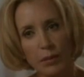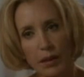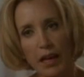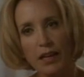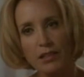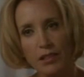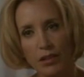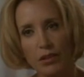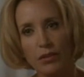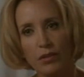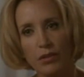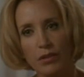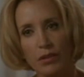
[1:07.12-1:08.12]
let me ask
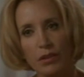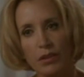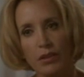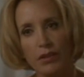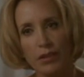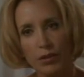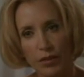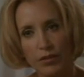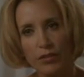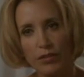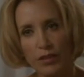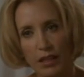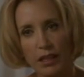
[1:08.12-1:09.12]
you you ever
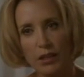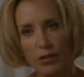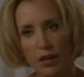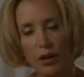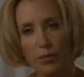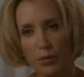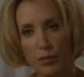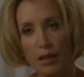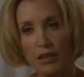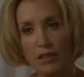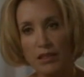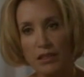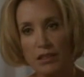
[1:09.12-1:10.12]
feel like you
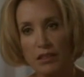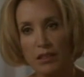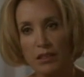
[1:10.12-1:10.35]
compromised?